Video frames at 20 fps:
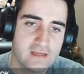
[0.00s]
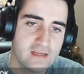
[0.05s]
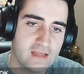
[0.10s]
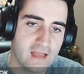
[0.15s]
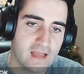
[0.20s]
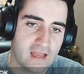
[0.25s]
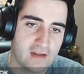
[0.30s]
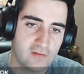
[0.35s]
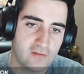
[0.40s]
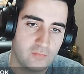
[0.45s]

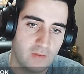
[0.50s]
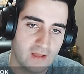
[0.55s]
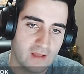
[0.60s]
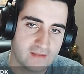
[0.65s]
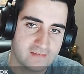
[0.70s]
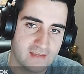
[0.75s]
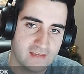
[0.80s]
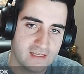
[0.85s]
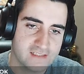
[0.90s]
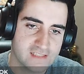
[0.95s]
And if black
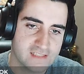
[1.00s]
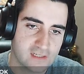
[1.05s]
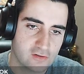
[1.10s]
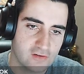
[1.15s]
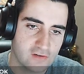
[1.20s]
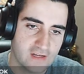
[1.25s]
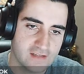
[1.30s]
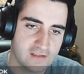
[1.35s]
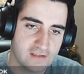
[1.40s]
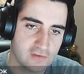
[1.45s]
takes, I go
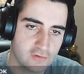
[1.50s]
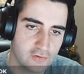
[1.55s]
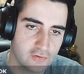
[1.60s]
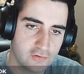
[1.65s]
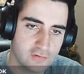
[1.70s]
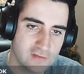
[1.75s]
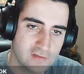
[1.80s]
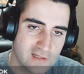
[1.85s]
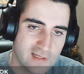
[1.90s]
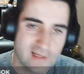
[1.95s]
knight
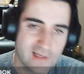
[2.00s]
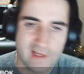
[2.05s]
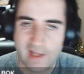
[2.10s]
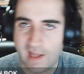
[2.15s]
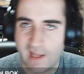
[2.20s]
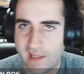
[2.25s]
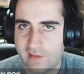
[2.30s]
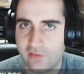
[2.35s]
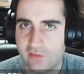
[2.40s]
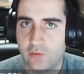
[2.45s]
d2.
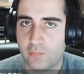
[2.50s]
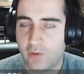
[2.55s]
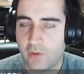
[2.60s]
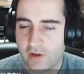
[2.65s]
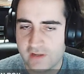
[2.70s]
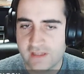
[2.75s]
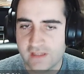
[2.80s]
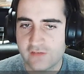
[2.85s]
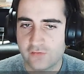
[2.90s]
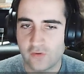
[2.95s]
And the pawn
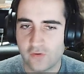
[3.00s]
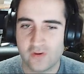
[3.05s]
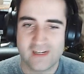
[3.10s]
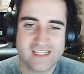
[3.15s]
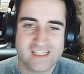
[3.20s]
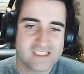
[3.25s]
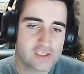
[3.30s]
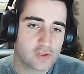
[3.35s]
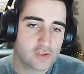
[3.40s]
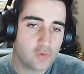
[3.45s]
on e4
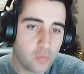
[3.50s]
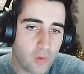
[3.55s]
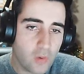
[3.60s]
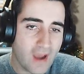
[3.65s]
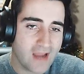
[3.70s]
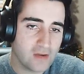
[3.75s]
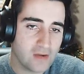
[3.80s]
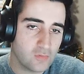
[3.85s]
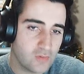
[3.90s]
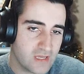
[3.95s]
is
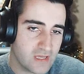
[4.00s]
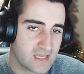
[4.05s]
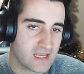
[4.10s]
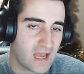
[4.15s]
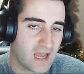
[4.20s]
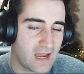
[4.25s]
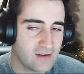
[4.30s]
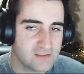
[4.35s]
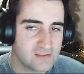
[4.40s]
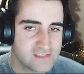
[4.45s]
quite weak.
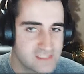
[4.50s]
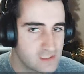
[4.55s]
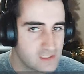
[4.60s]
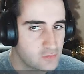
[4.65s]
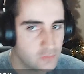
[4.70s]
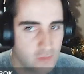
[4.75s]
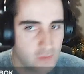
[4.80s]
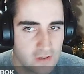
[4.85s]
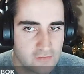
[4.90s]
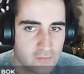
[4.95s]
I don't see a good
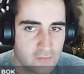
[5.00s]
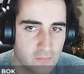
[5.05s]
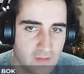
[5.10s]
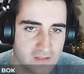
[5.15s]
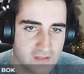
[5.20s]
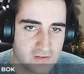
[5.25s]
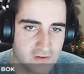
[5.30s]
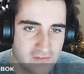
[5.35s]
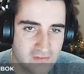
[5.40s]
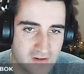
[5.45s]
way for black
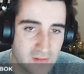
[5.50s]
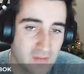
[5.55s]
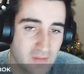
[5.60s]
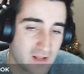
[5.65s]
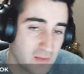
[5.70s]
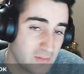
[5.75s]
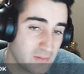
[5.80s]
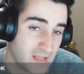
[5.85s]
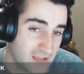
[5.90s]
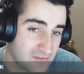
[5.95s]
to defend it. Black
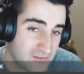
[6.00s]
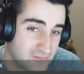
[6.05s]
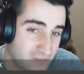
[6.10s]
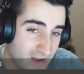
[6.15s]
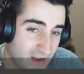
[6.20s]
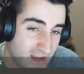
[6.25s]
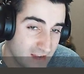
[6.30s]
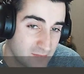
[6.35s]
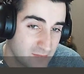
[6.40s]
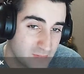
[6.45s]
can play
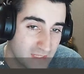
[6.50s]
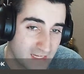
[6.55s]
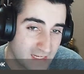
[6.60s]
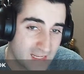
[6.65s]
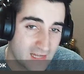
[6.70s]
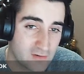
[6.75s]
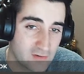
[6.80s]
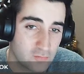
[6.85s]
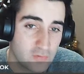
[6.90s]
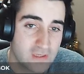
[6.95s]
f5, but that
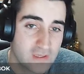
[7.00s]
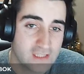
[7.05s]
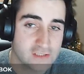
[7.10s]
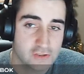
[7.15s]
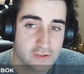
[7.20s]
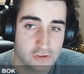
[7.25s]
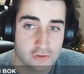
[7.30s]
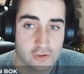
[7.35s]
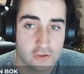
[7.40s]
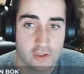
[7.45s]
kind of weakens
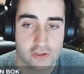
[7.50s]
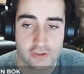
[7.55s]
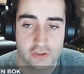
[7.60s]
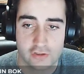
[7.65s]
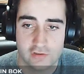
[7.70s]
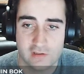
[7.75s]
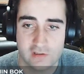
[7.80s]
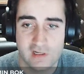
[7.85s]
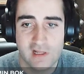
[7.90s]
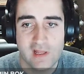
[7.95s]
the
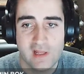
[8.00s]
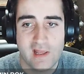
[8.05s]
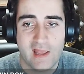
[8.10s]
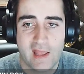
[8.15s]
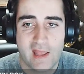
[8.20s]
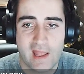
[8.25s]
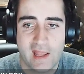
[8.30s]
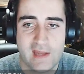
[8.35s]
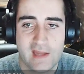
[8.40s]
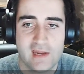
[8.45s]
structure.
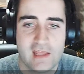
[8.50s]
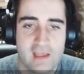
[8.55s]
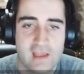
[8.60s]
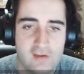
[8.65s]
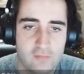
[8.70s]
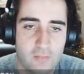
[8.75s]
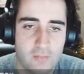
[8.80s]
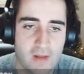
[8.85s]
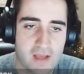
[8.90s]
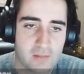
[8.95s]
And
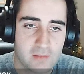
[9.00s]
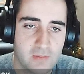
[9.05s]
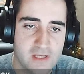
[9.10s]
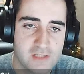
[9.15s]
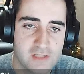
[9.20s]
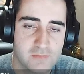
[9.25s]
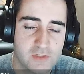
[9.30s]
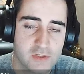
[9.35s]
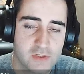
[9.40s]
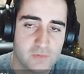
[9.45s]
if black plays
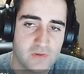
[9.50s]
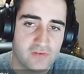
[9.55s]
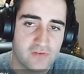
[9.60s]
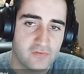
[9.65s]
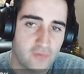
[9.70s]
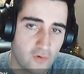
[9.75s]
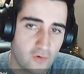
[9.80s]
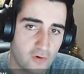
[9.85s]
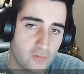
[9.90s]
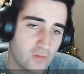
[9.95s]
bishop
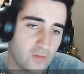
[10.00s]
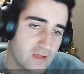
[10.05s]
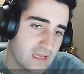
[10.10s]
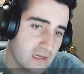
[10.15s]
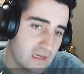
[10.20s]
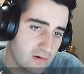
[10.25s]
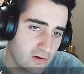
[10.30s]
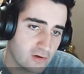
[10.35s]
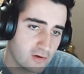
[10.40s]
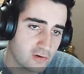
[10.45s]
e4, well,
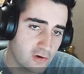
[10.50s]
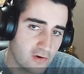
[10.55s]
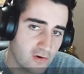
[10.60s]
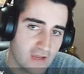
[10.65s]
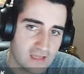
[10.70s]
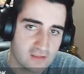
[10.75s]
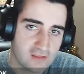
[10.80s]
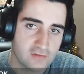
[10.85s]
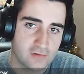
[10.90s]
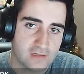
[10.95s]
here I'll go
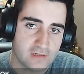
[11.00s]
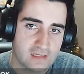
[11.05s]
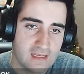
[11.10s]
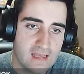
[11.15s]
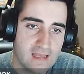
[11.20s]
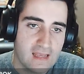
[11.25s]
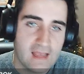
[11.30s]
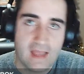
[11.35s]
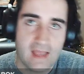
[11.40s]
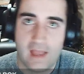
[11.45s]
a3.
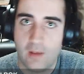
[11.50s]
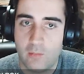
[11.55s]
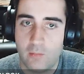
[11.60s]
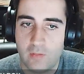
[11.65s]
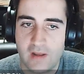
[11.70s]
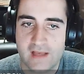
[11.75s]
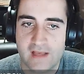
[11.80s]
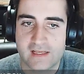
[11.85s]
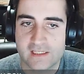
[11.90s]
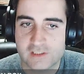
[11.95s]
And
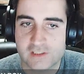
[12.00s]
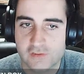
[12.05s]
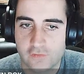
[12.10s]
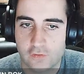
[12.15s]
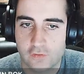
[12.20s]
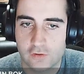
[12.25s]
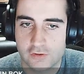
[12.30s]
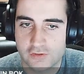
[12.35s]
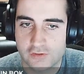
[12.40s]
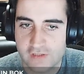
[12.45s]
black is
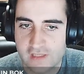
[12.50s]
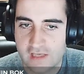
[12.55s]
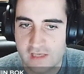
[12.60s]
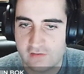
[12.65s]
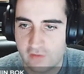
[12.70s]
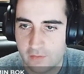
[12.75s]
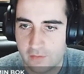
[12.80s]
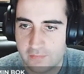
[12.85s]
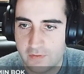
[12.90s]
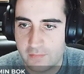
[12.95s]
forced to give
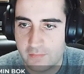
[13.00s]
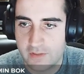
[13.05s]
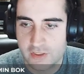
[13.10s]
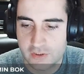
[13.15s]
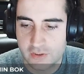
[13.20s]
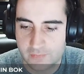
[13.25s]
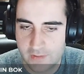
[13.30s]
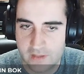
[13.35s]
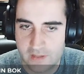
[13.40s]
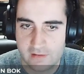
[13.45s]
up the
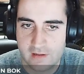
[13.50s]
bishop pair.